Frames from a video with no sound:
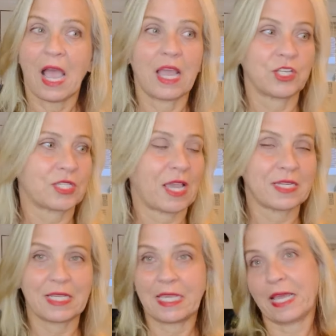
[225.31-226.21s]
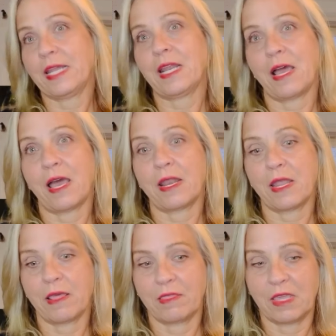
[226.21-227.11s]
I just had to get it
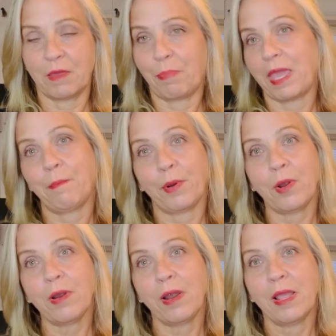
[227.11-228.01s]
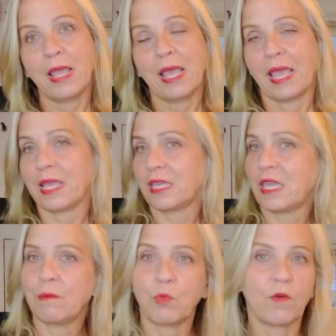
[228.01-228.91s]
on the paper and
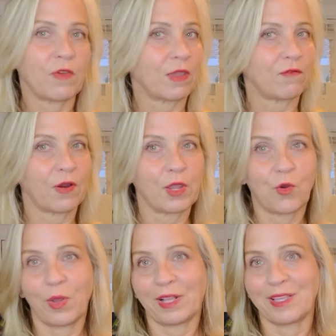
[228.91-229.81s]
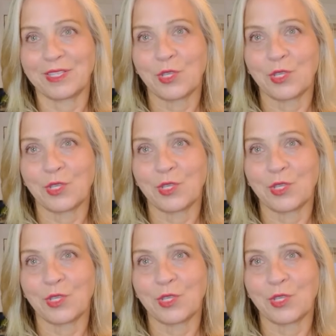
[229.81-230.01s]
keep moving very quickly.